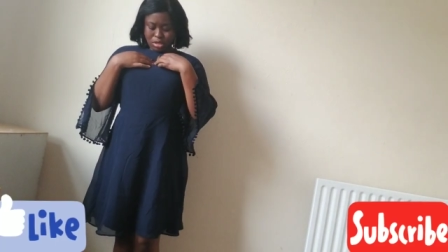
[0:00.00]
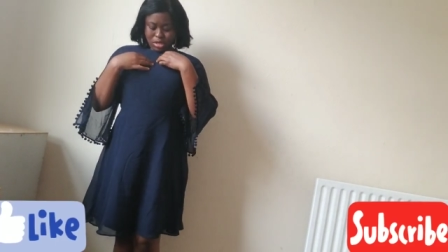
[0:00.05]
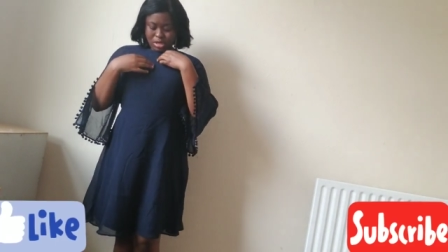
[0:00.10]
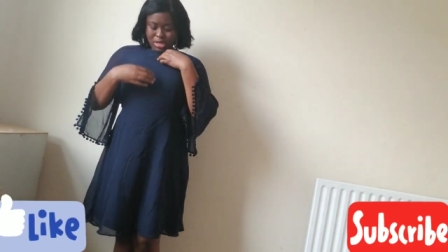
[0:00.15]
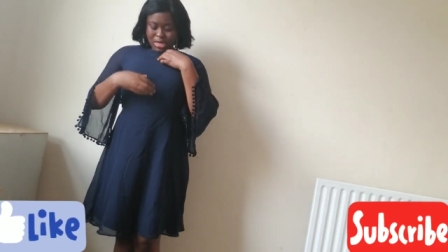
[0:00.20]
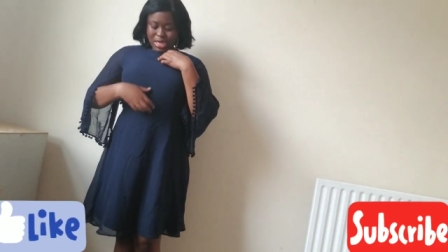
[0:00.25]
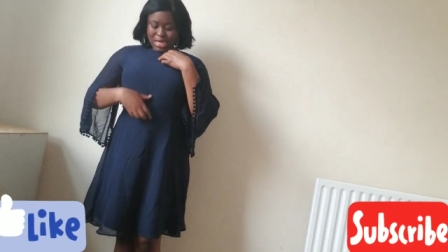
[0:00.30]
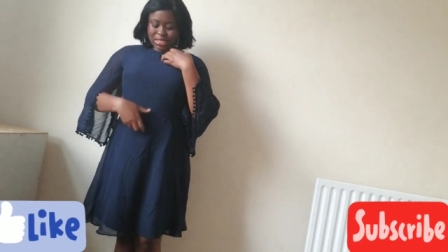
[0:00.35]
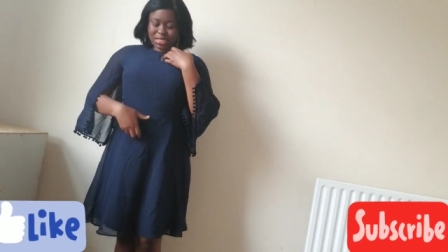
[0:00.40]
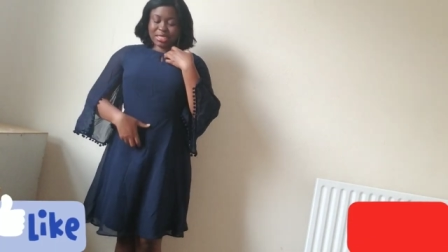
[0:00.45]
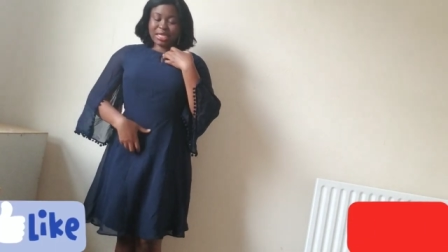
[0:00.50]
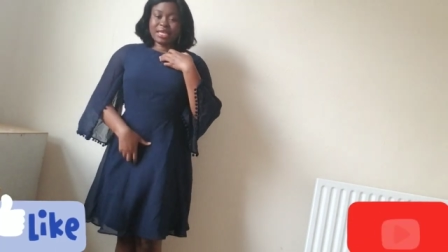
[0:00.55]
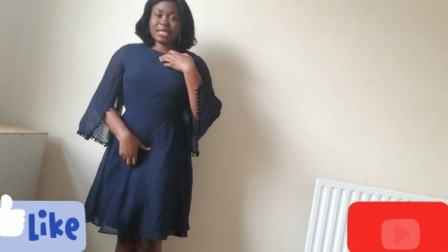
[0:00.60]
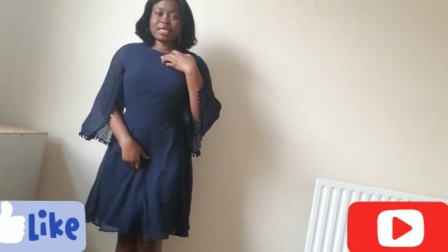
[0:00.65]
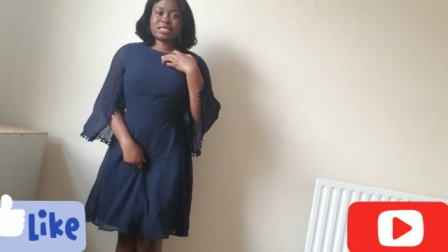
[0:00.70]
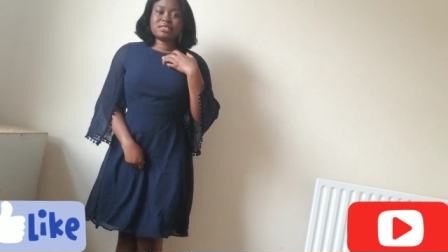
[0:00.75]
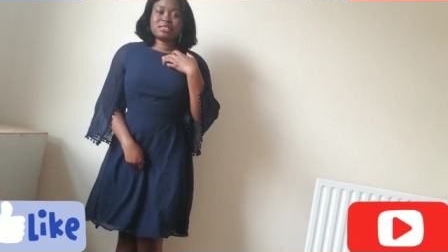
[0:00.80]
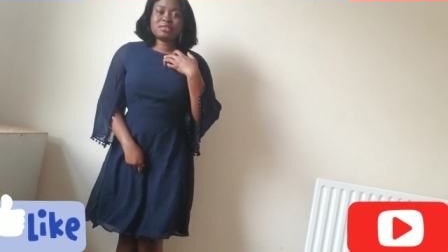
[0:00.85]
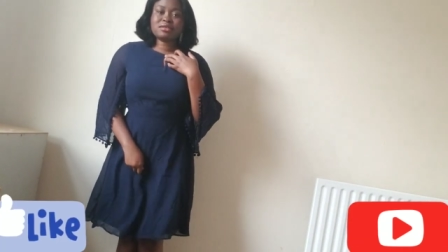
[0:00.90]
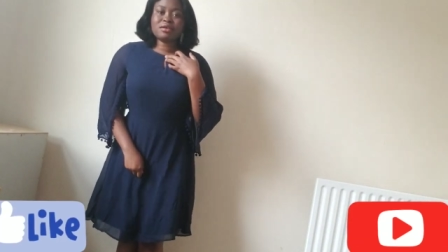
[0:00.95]
It has a
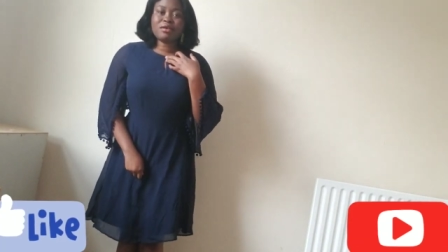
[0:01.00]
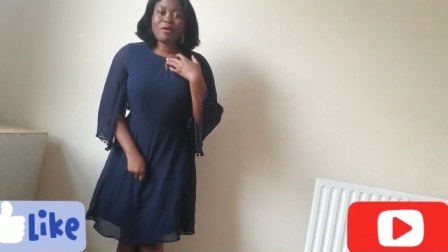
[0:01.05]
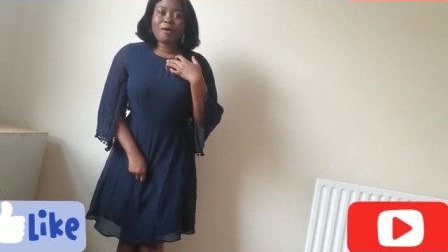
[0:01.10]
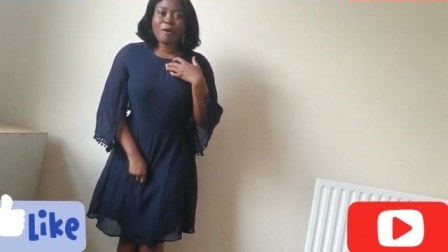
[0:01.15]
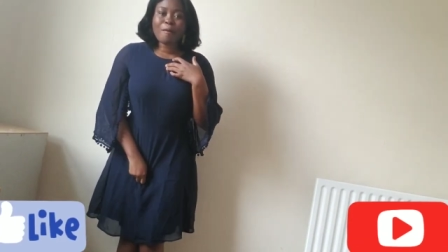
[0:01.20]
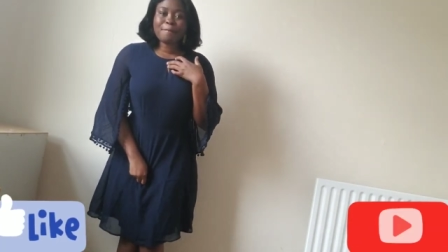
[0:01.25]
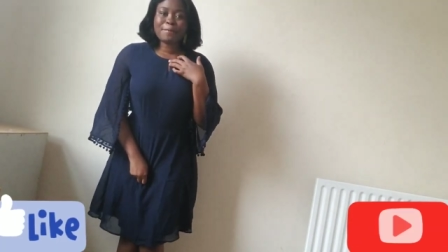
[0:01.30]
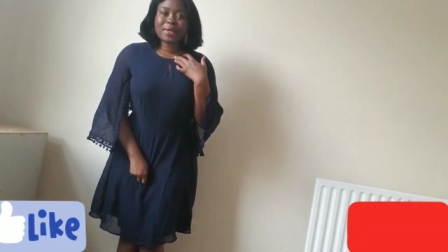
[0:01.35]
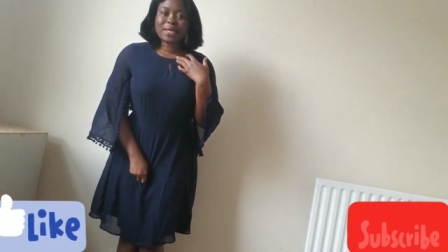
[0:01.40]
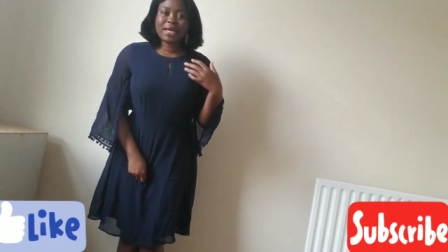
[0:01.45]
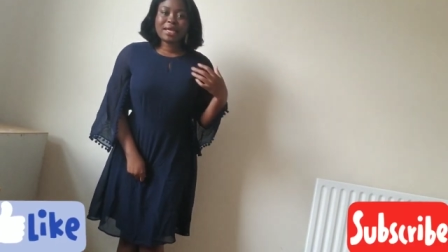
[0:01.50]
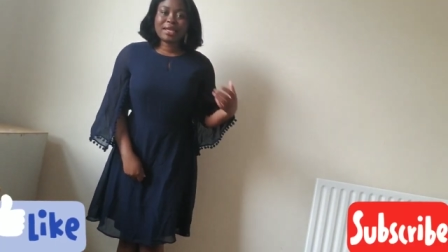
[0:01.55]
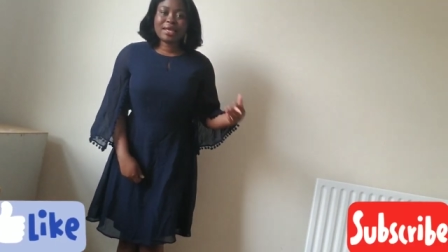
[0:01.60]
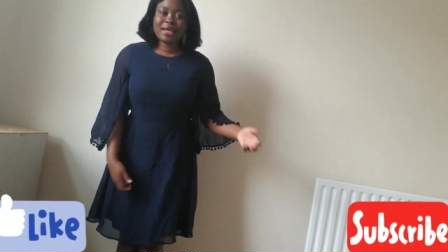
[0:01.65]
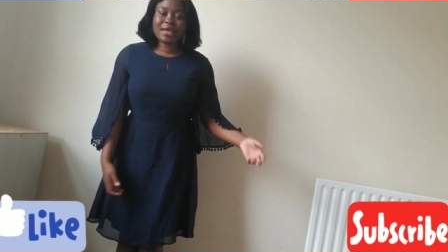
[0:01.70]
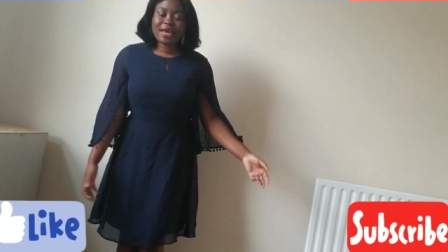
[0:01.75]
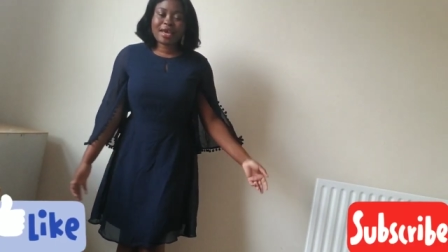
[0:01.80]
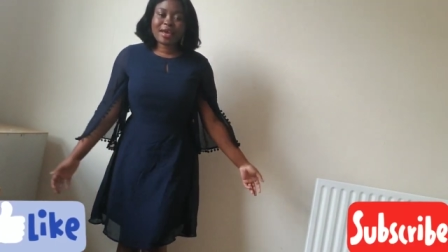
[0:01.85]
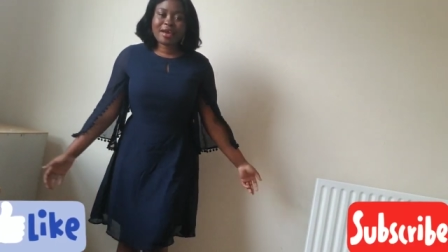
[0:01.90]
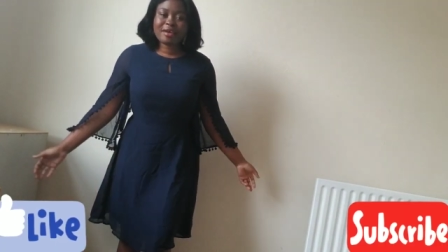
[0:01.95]
little opening
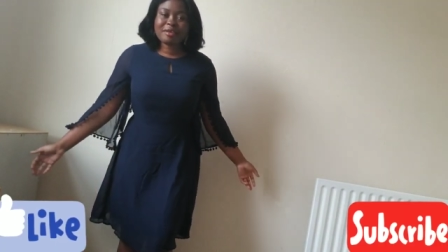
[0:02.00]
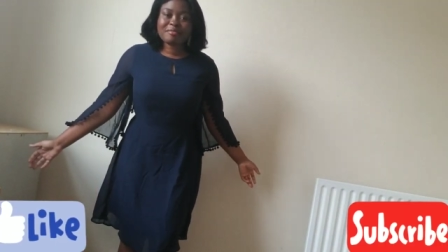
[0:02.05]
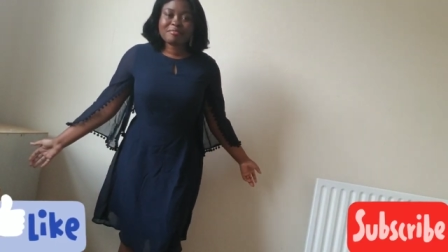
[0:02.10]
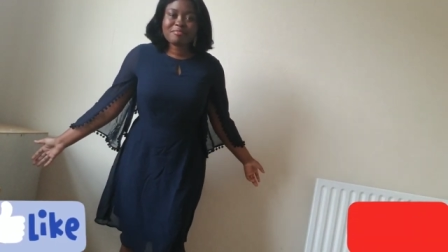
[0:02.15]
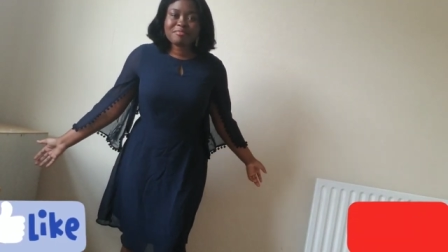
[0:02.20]
here.